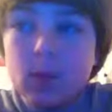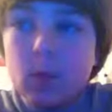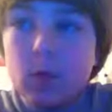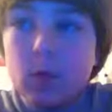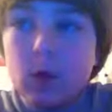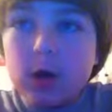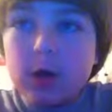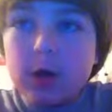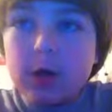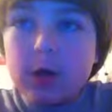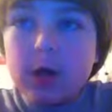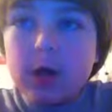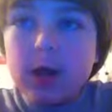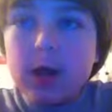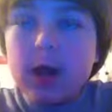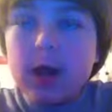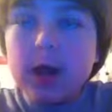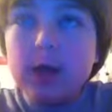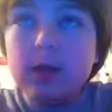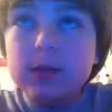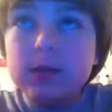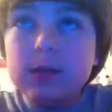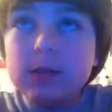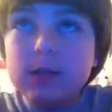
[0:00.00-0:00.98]
Walking
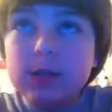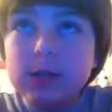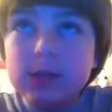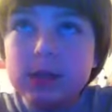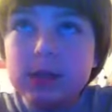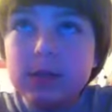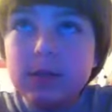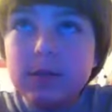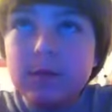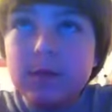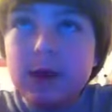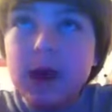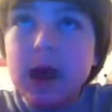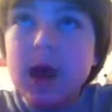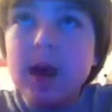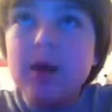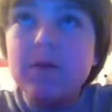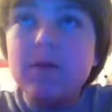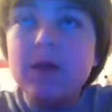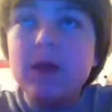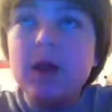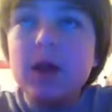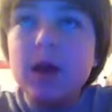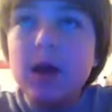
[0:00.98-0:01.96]
Dead Season
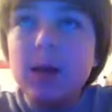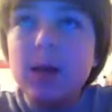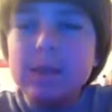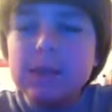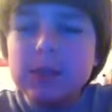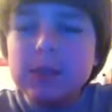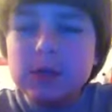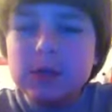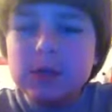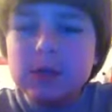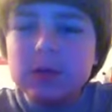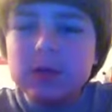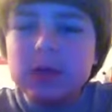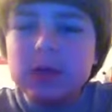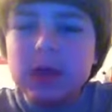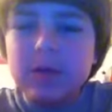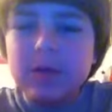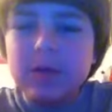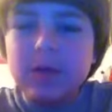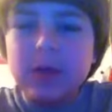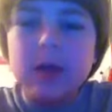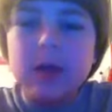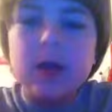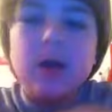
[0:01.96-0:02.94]
5, Episode
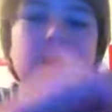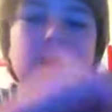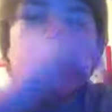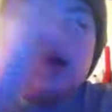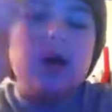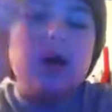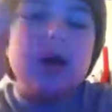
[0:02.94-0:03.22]
7.